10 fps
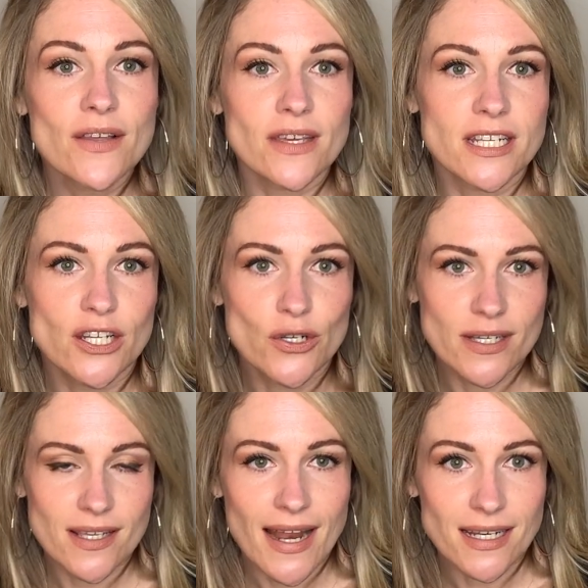The tea tree
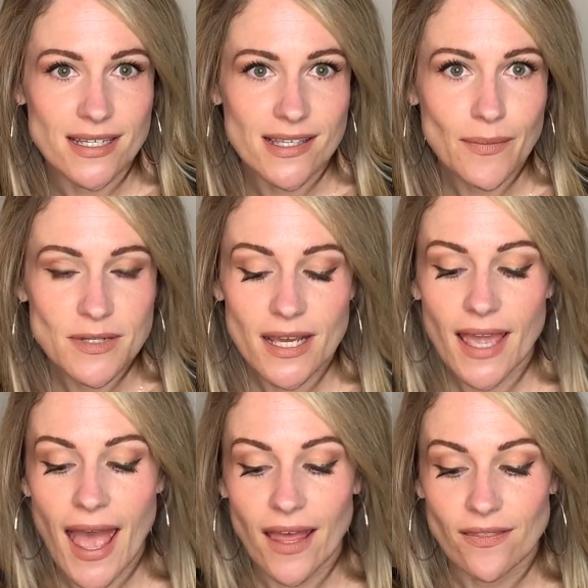is an antiseptic,
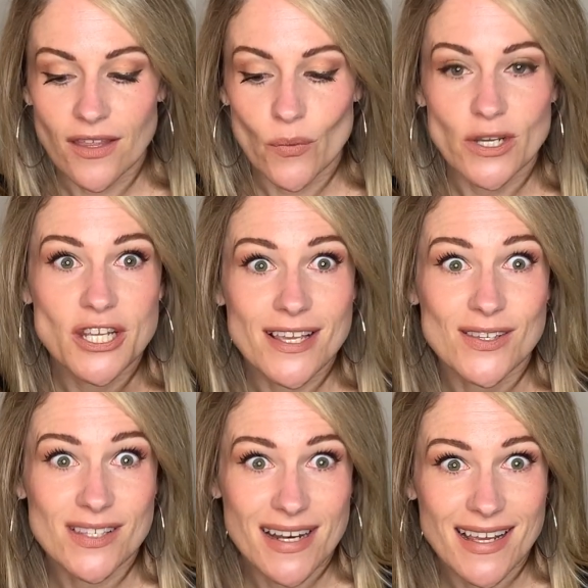and the witch
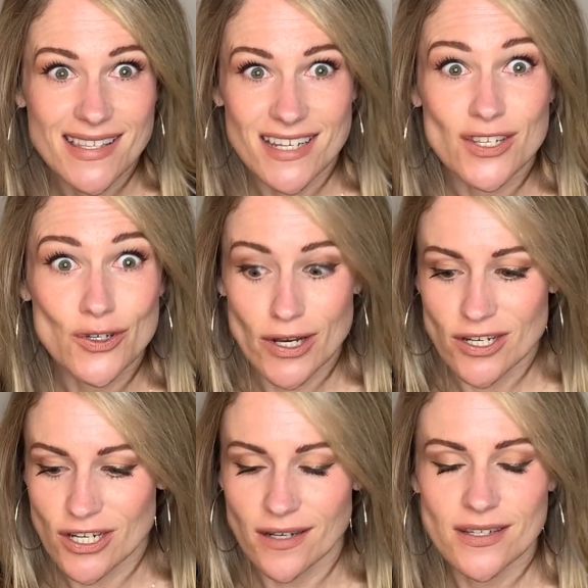hazel is a nice
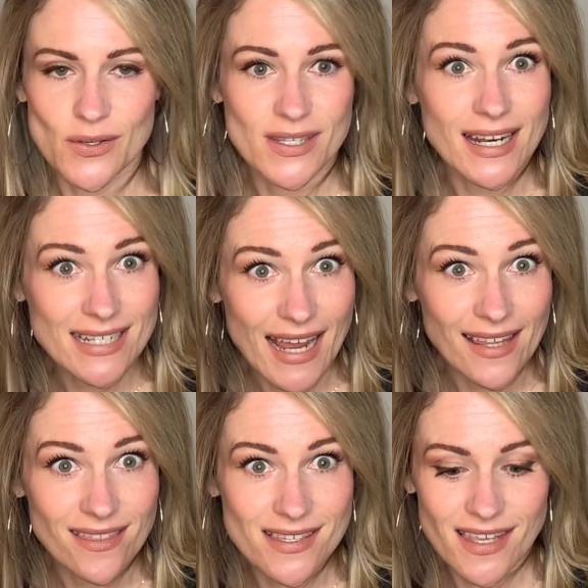astringent, so it's going to
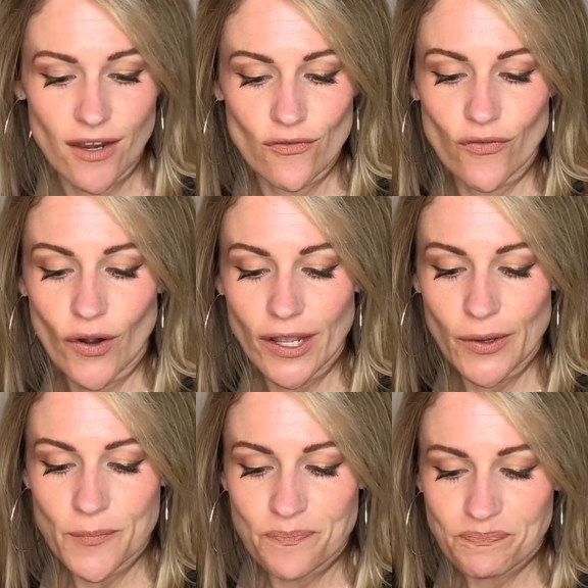tighten the skin for
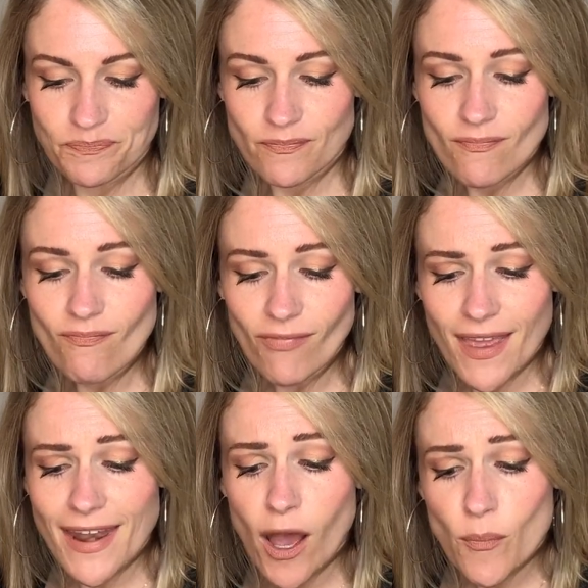you
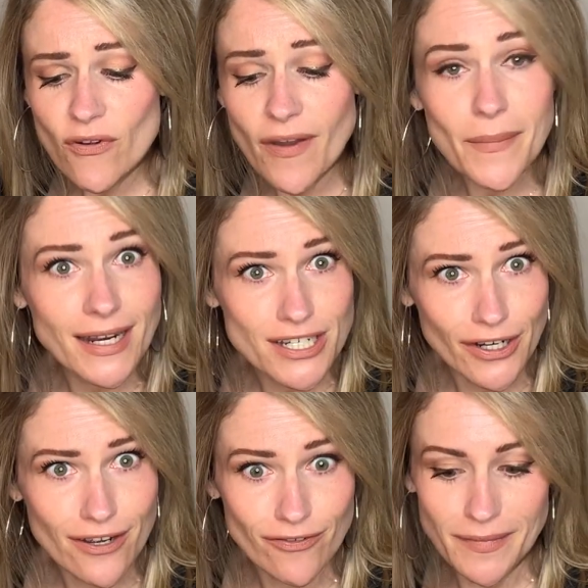and help prevent
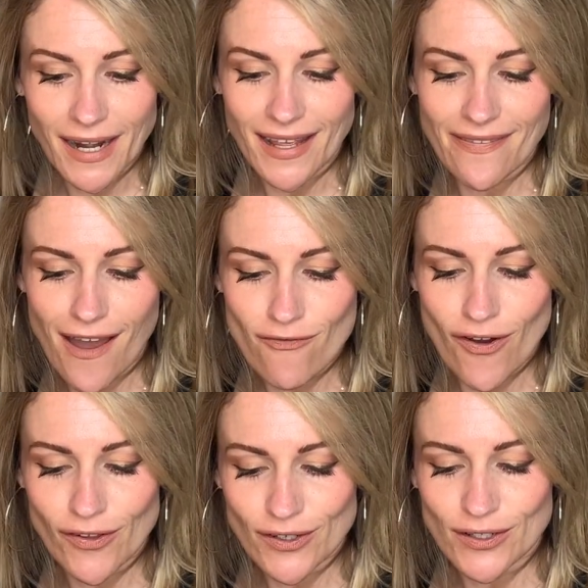bacteria from getting in that
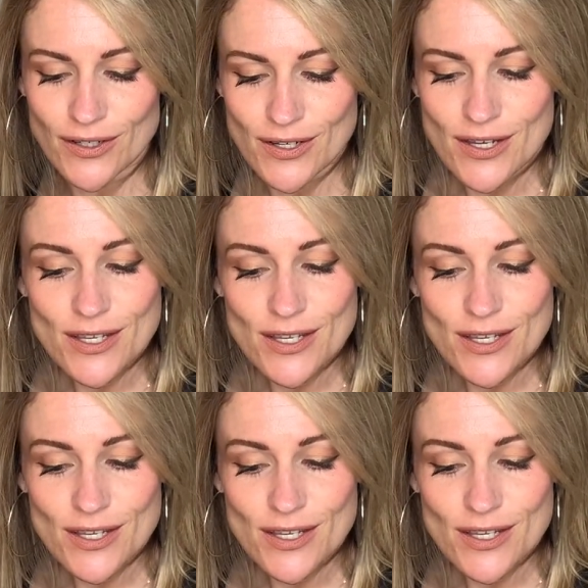follicle.